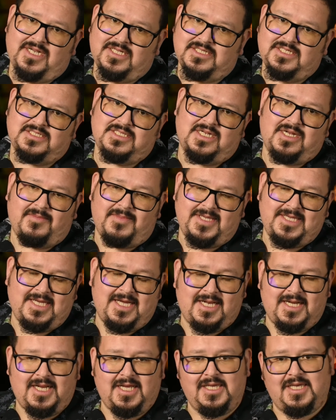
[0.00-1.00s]
las diez de la
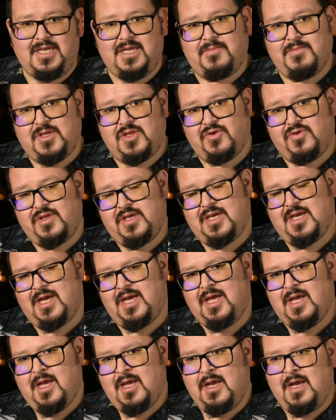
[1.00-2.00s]
mañana y el mediodía.